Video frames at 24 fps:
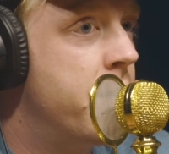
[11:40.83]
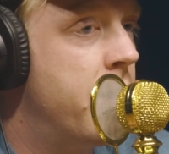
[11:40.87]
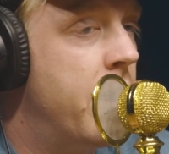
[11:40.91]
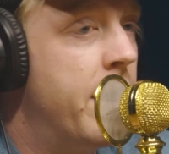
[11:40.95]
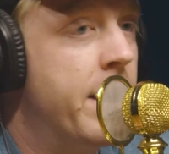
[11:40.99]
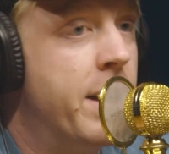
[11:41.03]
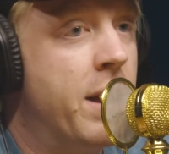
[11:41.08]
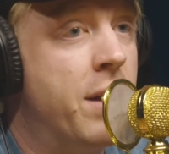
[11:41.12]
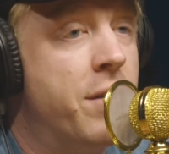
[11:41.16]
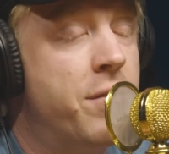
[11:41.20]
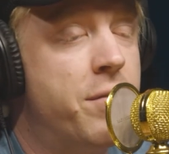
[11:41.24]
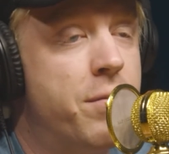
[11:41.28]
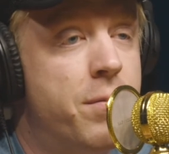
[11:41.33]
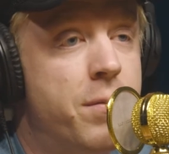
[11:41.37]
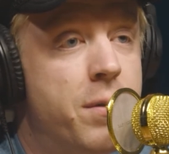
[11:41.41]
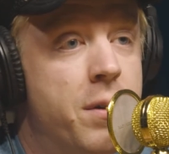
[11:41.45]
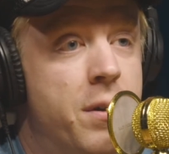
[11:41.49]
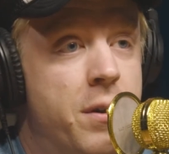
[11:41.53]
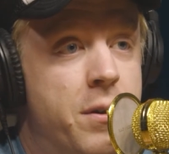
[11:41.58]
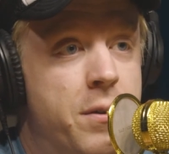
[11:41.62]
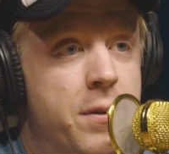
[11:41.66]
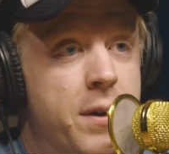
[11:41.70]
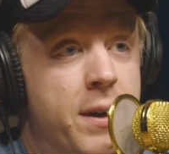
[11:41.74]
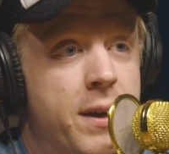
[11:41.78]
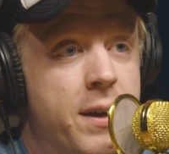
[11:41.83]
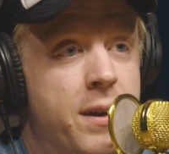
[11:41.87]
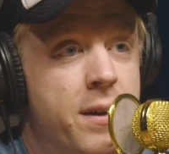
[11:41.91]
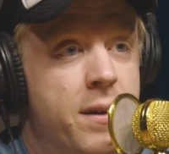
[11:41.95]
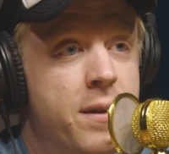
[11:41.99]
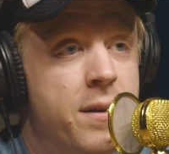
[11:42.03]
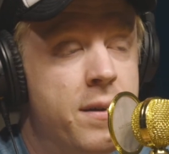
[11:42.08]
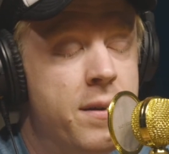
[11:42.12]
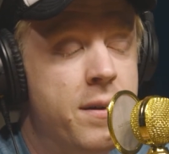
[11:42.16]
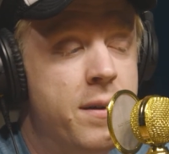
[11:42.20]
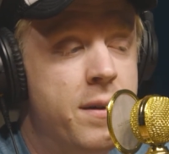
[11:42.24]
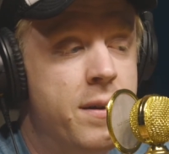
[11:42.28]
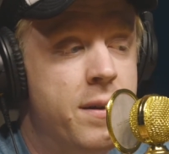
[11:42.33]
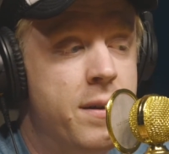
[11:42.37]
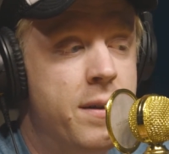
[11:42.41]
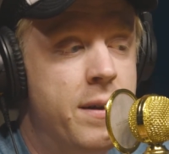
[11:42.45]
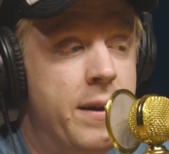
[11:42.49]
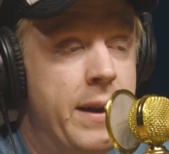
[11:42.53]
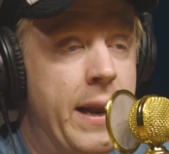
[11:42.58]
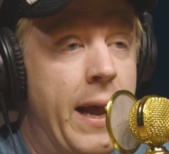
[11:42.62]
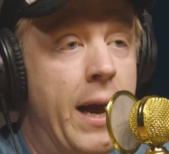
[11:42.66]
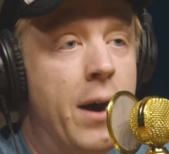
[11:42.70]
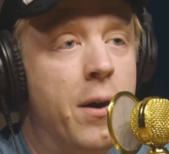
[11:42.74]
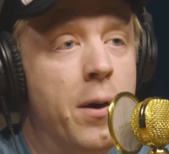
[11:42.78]
I guess real quick,
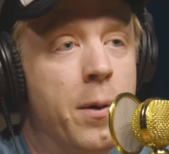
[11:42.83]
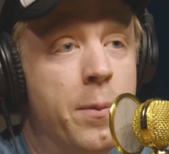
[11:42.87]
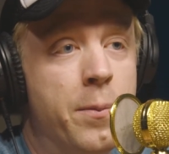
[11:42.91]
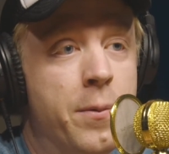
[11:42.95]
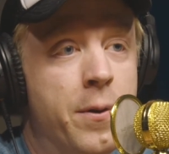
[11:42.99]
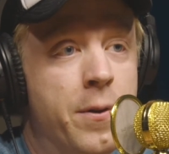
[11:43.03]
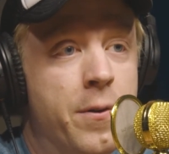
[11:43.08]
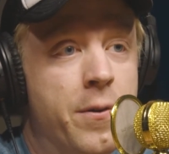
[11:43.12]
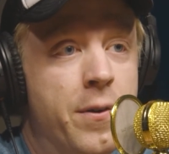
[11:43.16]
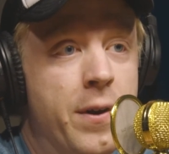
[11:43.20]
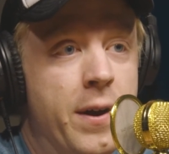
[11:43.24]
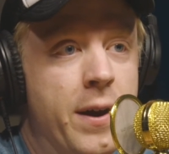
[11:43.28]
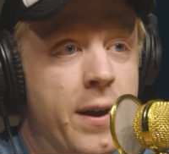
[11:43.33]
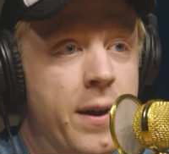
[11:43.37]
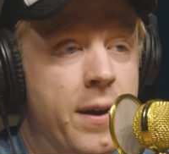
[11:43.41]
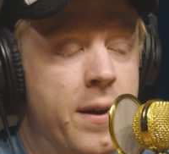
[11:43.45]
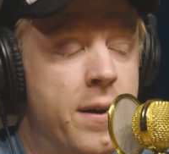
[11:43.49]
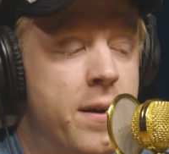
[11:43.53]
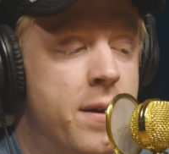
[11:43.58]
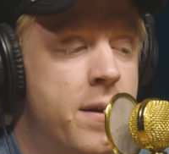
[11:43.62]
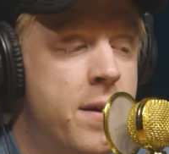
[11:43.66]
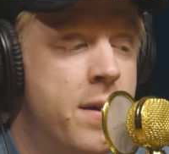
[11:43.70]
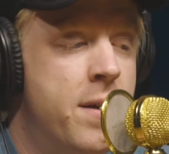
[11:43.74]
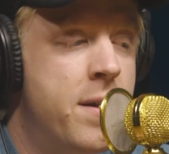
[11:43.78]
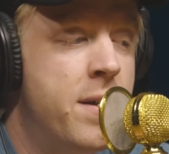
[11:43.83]
now I'm wondering,